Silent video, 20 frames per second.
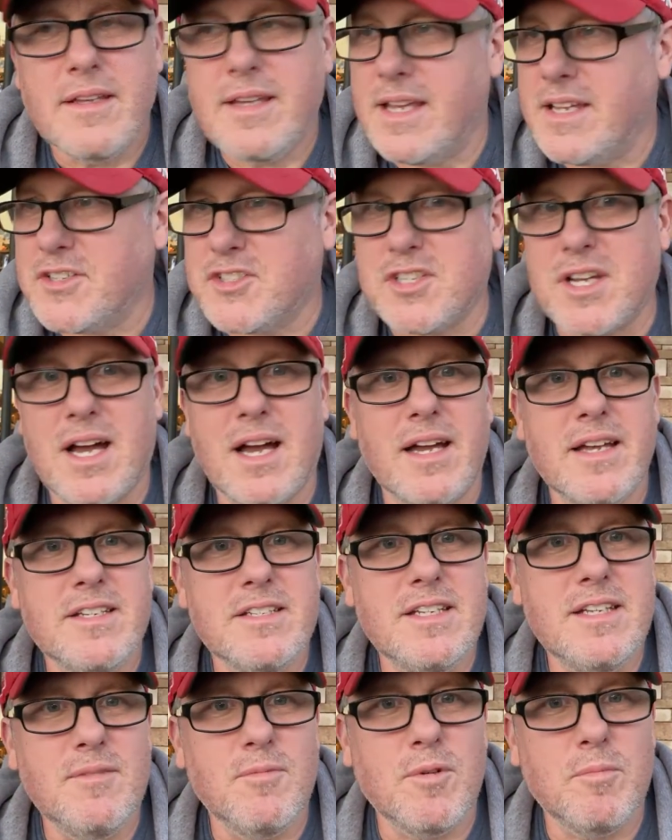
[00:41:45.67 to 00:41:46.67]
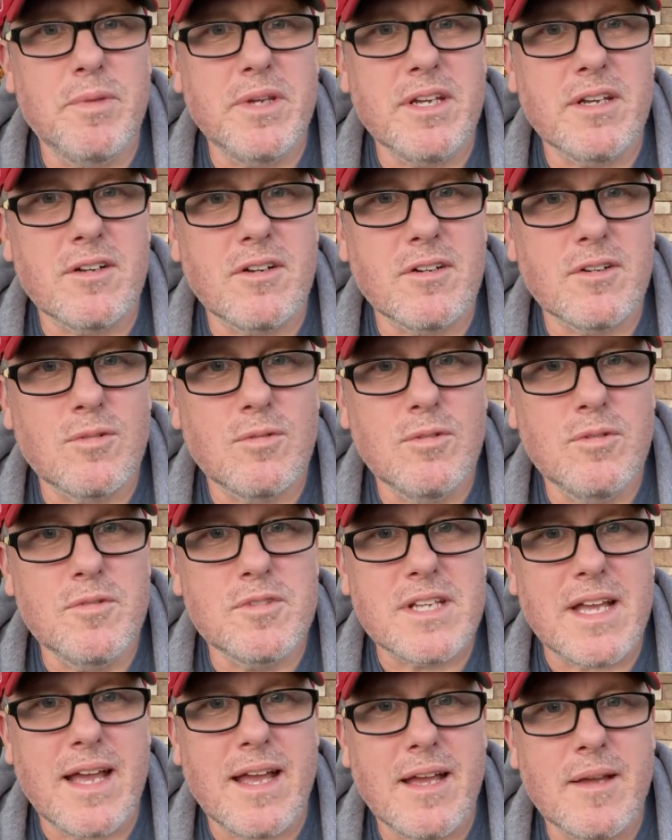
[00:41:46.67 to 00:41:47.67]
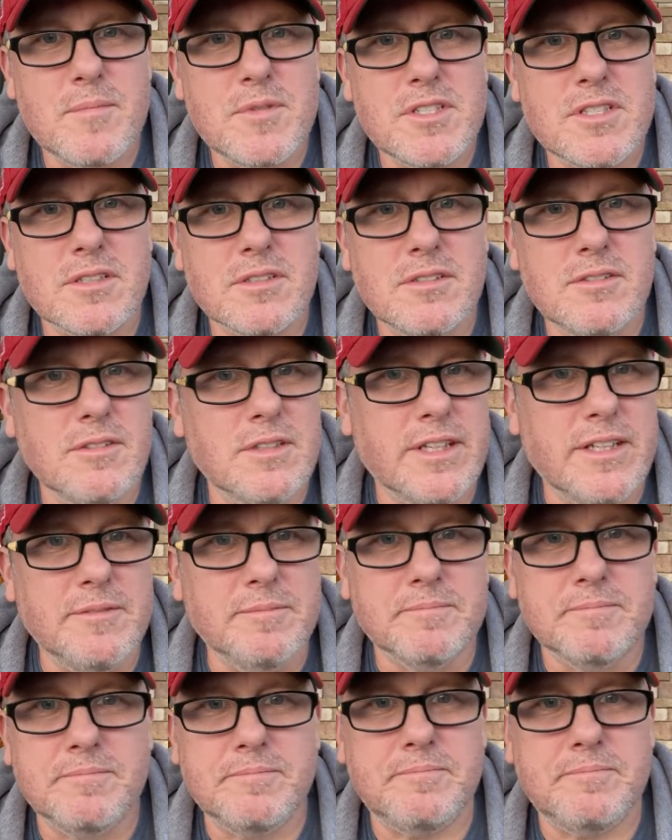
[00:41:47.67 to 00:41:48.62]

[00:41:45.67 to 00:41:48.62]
Yes, ID will be on our cruise. Absolutely.